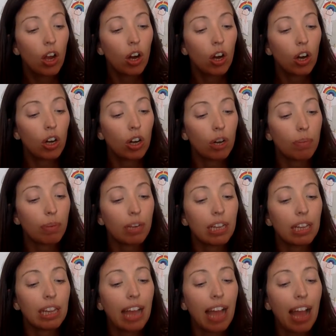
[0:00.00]
Herb
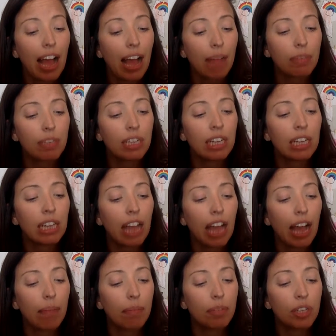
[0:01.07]
clapped and
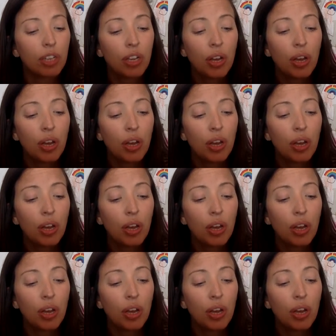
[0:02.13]
clapped.